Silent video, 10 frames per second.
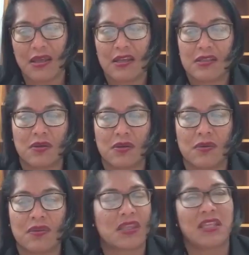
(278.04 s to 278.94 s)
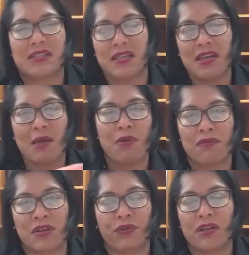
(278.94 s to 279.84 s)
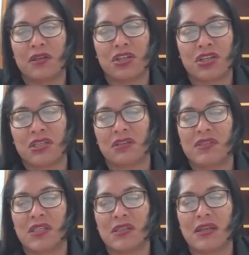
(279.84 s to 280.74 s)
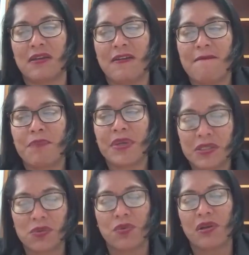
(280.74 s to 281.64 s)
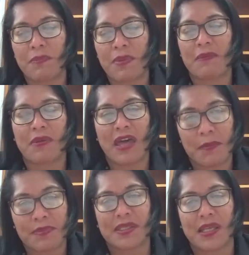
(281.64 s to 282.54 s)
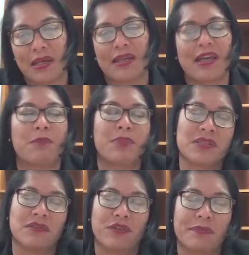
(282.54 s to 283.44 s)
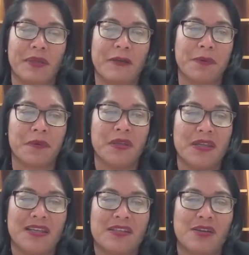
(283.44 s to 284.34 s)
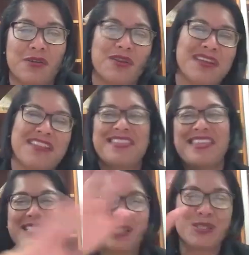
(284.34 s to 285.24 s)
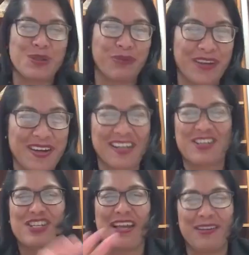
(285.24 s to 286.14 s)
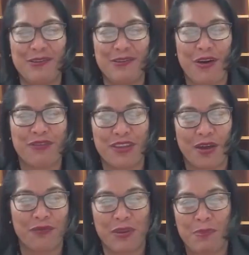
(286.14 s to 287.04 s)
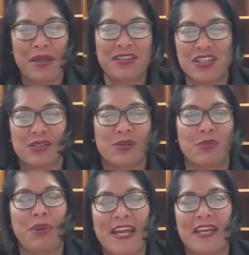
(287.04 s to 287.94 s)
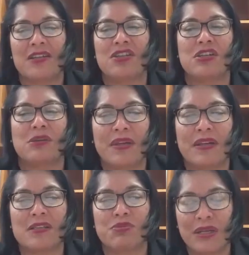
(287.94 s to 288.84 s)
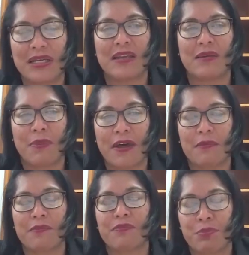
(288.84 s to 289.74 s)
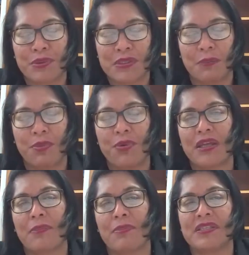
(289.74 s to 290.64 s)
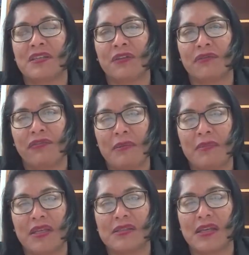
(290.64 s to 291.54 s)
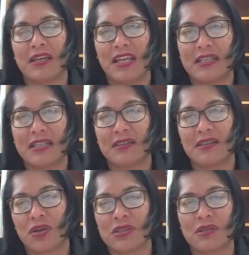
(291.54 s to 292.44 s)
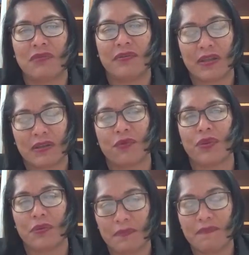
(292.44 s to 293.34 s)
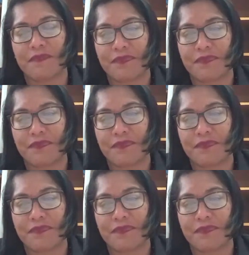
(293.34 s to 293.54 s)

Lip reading: So there's a number of different initiatives in there, but it's all about upskilling our Pacific people. So that's sort of a nutshell of the budget sort of package, but it's really about supporting our Pacific families and easing the cost of living for them.